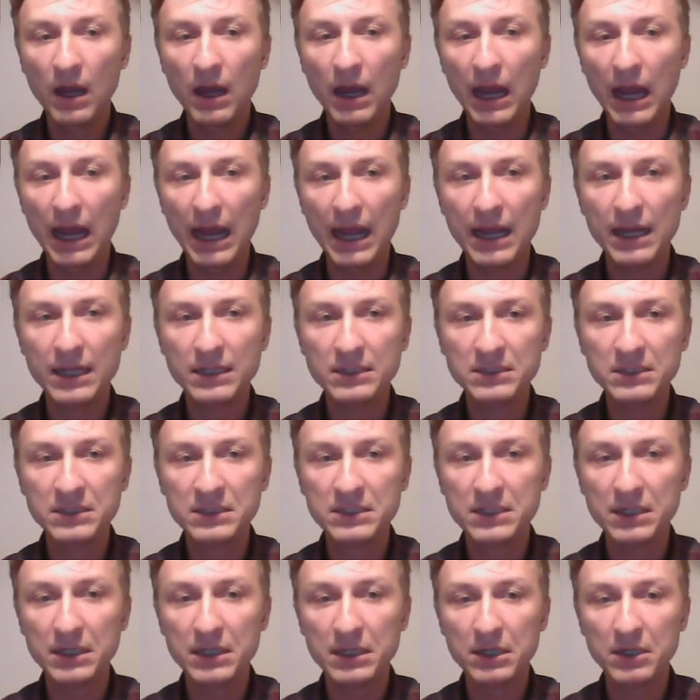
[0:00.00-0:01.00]

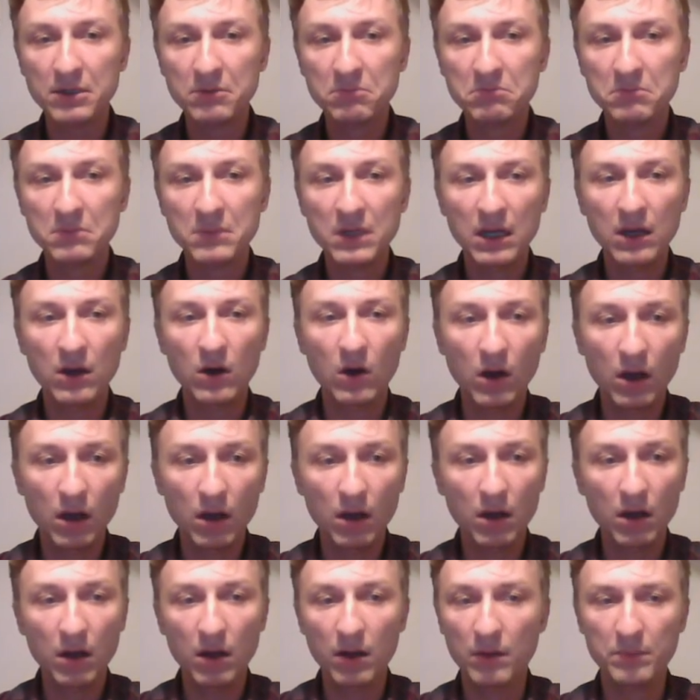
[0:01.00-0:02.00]
and
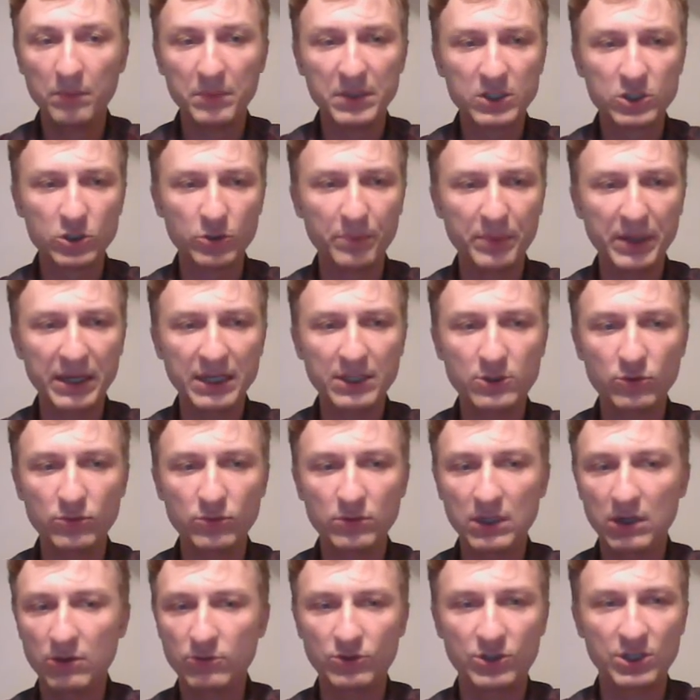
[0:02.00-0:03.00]
bishop
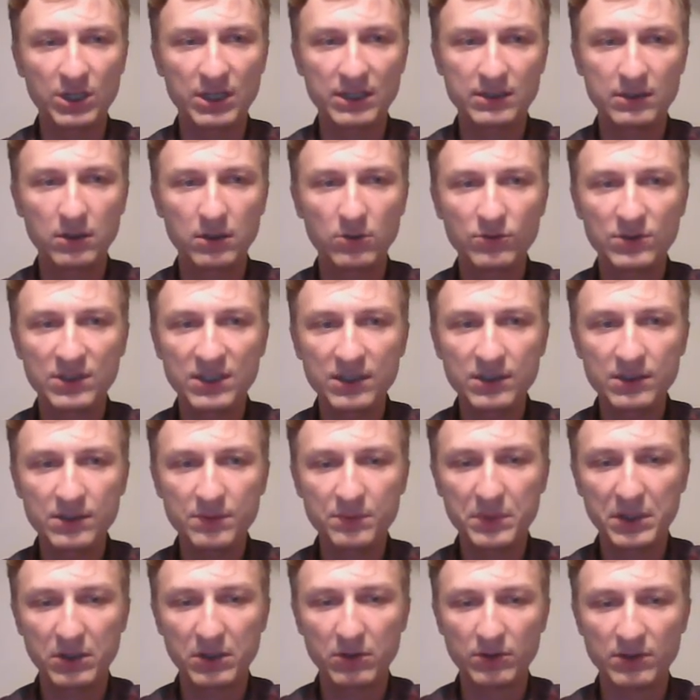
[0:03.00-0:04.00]
a2 now just loses
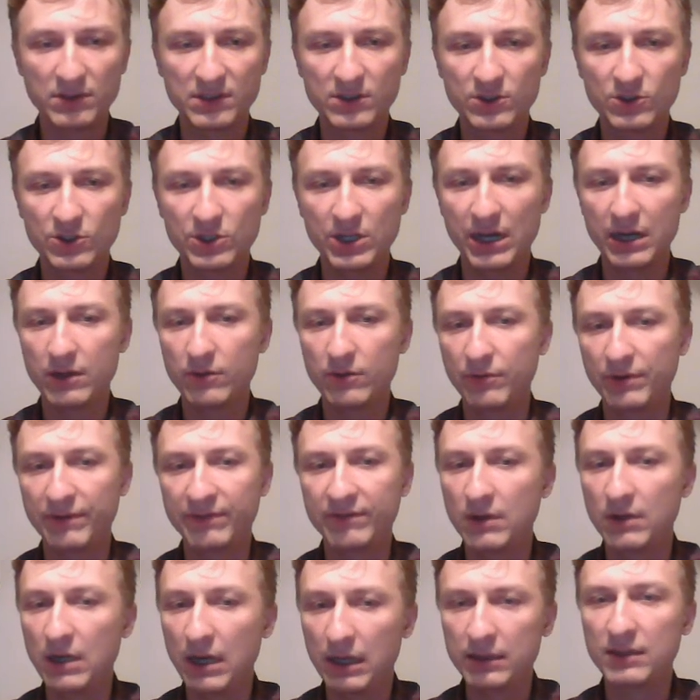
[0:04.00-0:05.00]
because check,
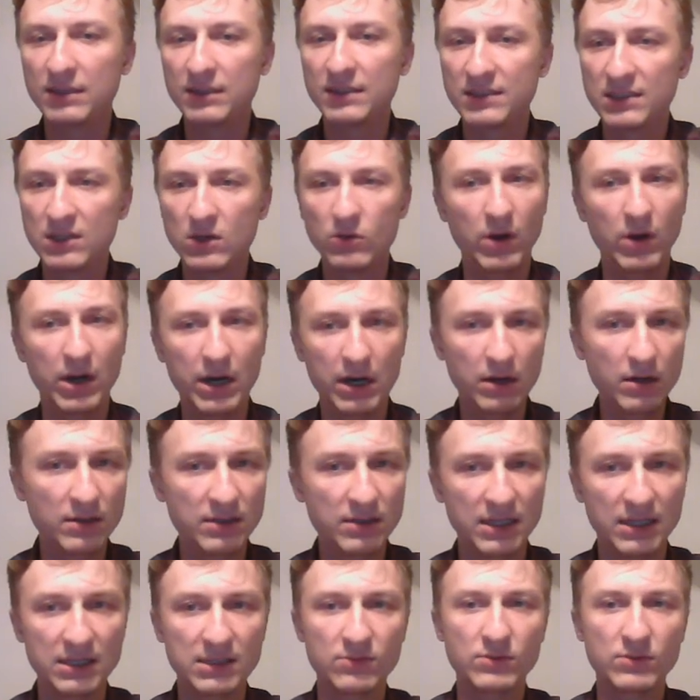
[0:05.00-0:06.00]
we've got the square.
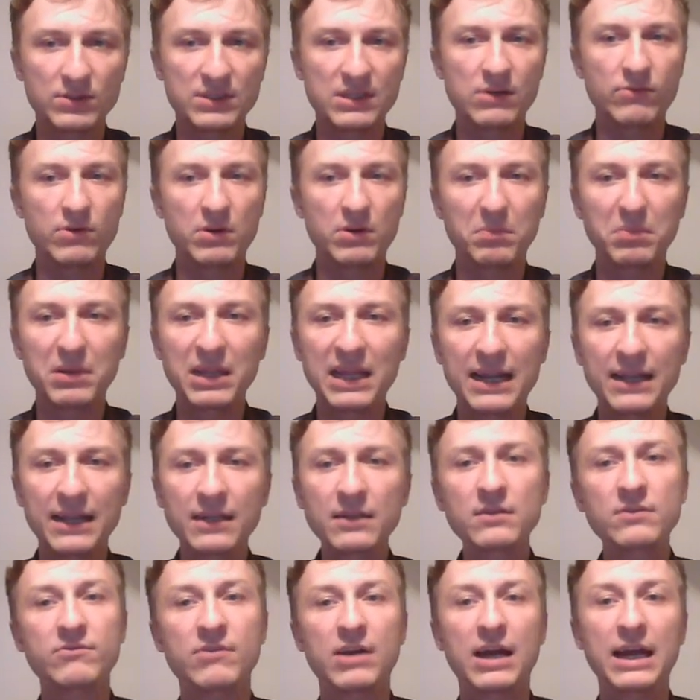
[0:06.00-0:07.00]
That was our
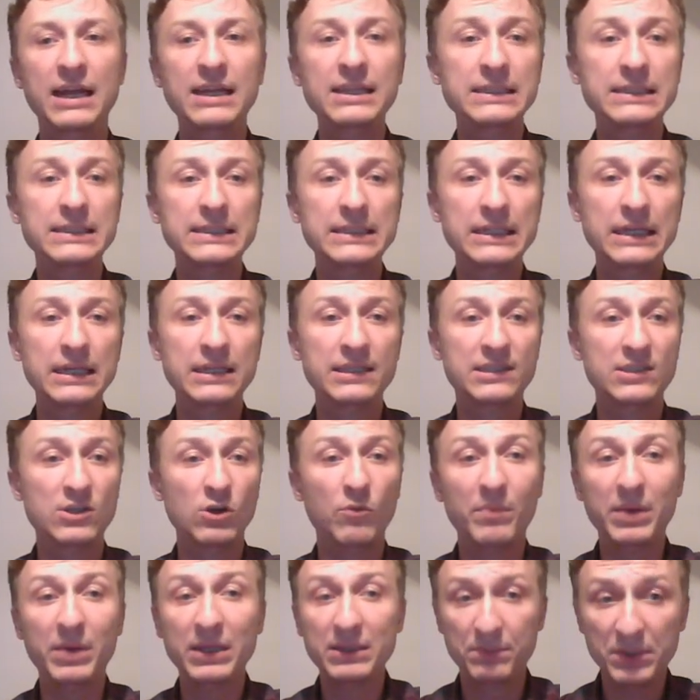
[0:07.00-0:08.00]
plan, right?
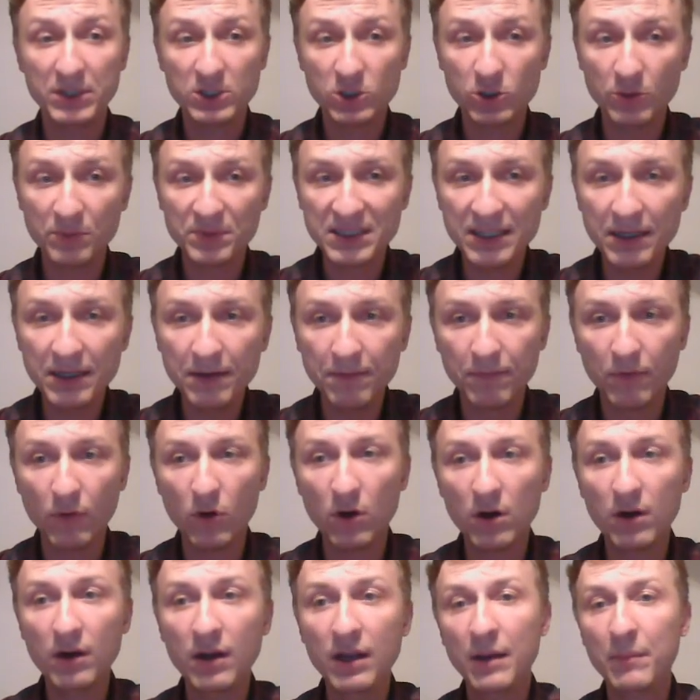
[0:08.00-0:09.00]
So, but bishop
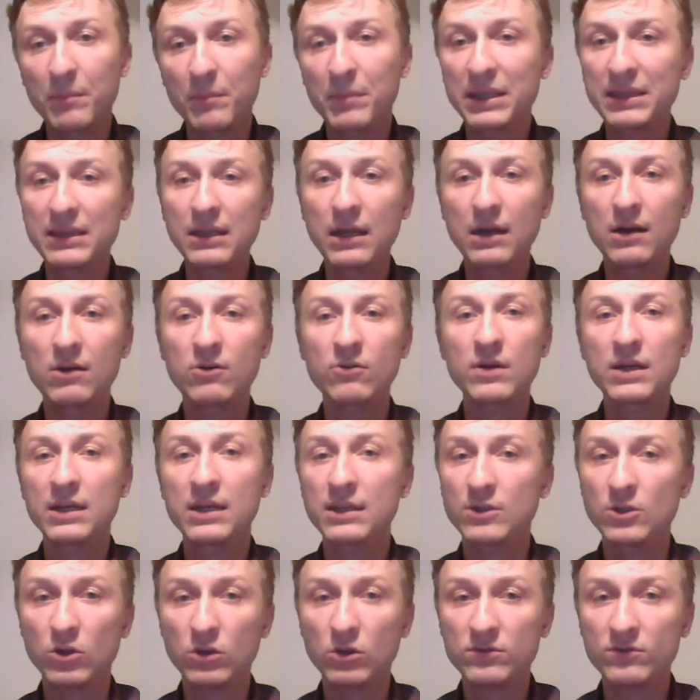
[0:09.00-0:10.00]
c4, but now
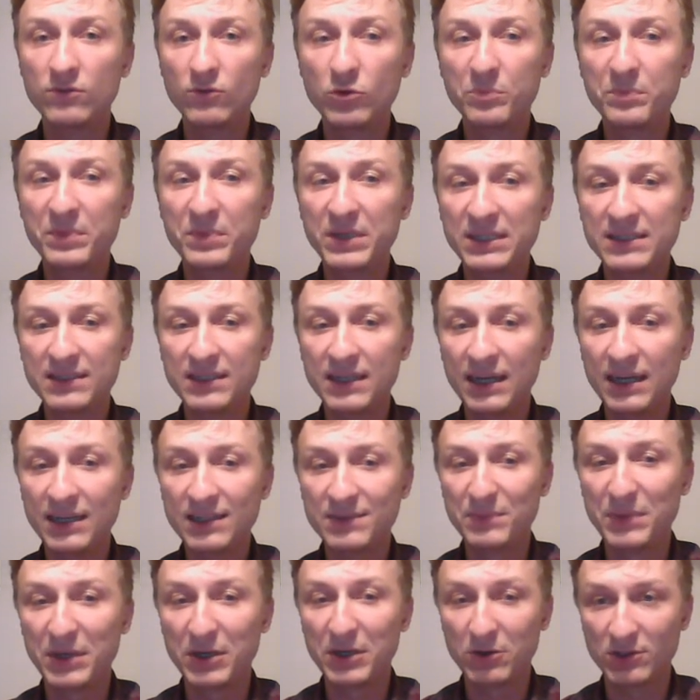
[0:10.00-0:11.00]
not rook
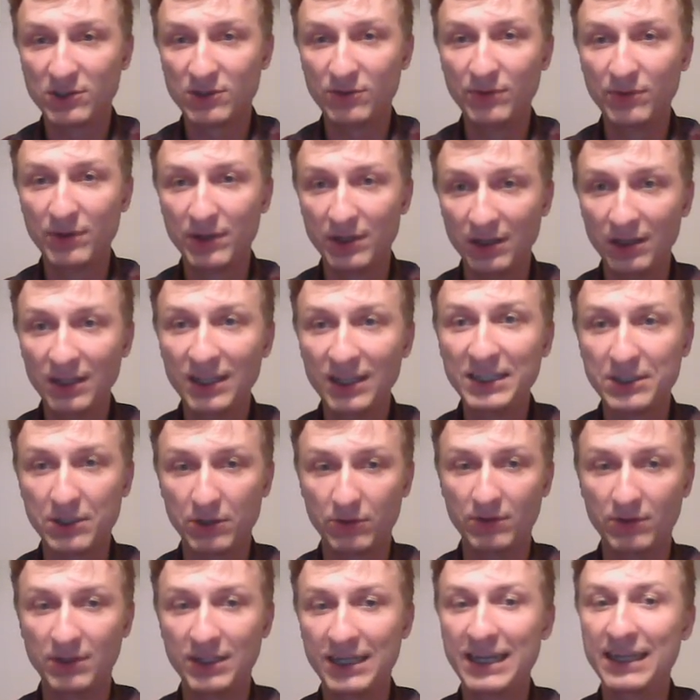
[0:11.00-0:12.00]
b6 because we're
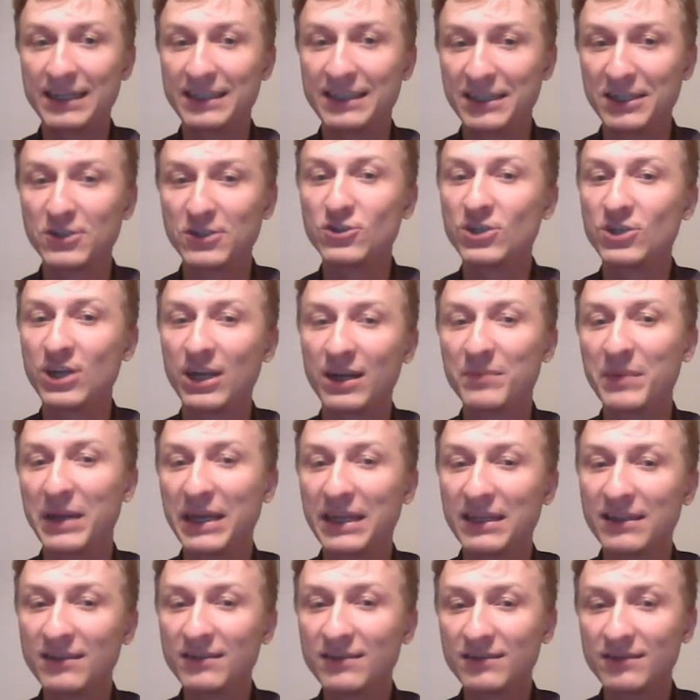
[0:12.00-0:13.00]
literally getting
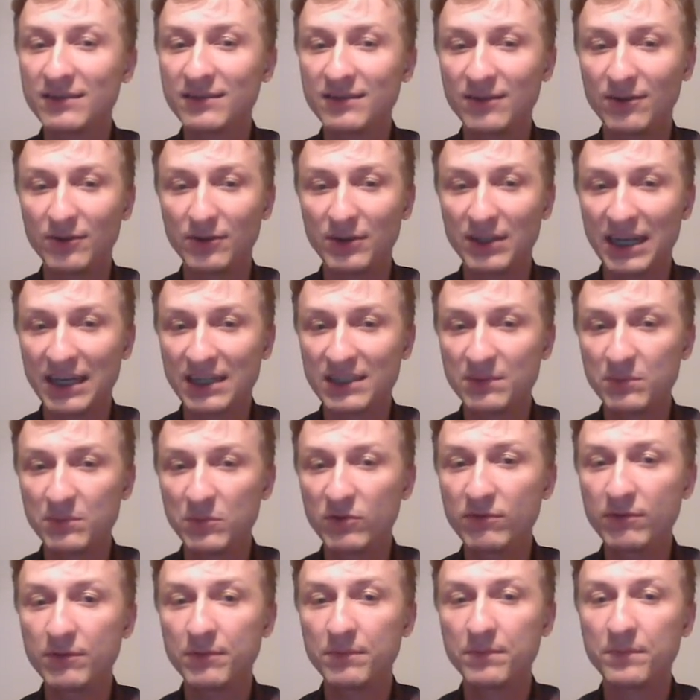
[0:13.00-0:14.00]
checkmated on next
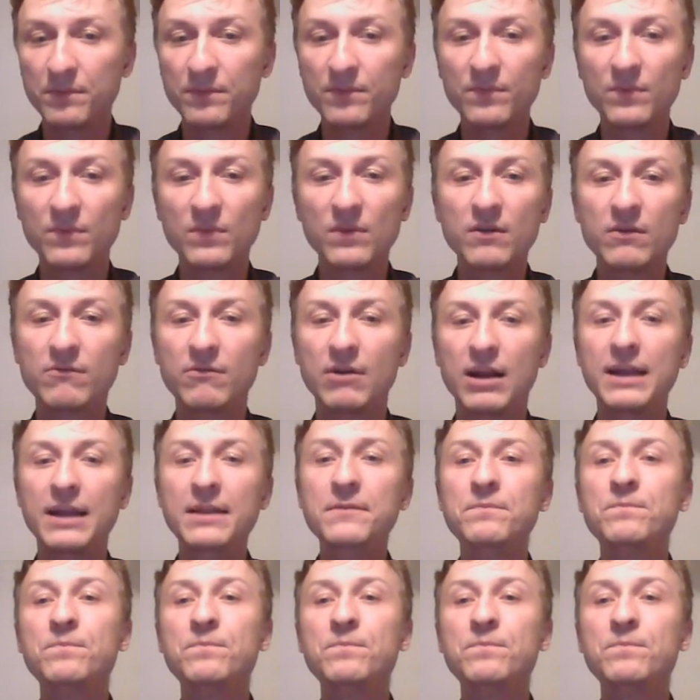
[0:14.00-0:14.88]
move, right?